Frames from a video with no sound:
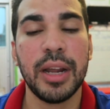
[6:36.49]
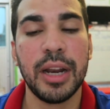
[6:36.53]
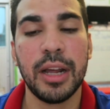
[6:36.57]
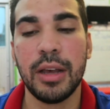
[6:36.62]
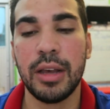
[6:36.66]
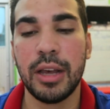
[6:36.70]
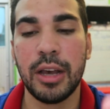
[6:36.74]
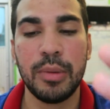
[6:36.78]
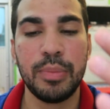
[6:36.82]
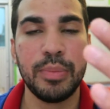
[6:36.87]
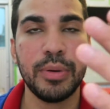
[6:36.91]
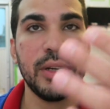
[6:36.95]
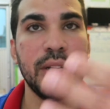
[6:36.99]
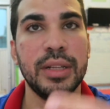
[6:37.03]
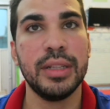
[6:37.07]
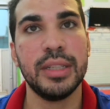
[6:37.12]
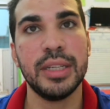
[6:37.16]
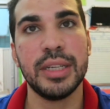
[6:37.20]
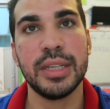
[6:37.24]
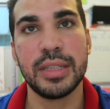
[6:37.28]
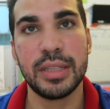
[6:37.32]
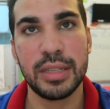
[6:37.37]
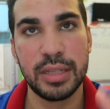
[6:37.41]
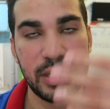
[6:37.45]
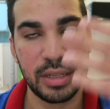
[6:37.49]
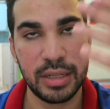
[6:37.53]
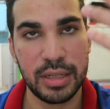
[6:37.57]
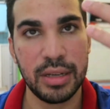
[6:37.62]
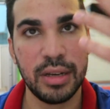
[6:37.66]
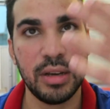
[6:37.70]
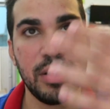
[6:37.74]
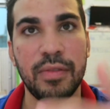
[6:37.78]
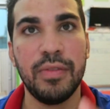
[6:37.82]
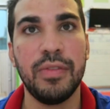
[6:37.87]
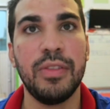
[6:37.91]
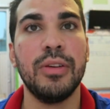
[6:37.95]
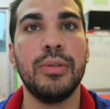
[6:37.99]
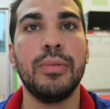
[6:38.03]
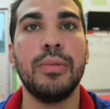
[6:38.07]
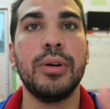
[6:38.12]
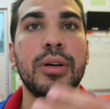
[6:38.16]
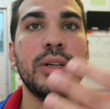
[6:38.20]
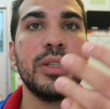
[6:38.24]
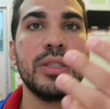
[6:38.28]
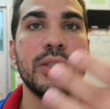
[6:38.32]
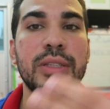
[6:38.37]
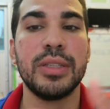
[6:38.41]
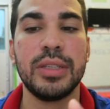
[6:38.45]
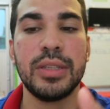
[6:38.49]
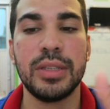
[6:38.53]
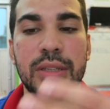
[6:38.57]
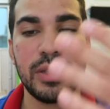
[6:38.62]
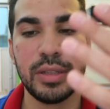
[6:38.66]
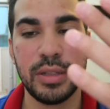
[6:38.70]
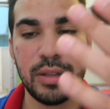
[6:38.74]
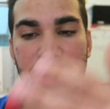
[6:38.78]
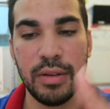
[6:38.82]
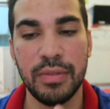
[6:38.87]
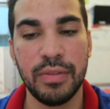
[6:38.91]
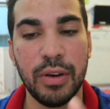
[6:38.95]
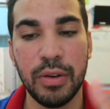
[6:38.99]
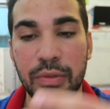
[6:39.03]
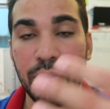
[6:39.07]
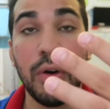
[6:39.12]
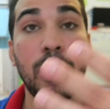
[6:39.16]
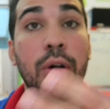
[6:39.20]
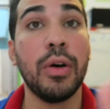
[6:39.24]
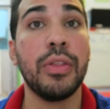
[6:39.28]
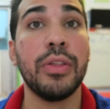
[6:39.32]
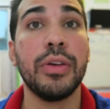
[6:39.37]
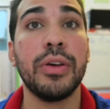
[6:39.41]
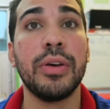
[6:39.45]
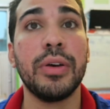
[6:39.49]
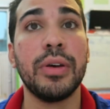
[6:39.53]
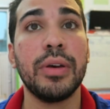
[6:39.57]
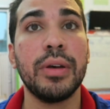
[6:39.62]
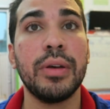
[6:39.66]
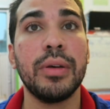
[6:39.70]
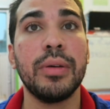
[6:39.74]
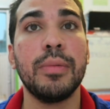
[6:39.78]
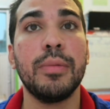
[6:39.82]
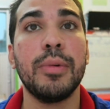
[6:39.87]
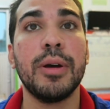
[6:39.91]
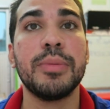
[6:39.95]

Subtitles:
and I'll put a list of the ones of all the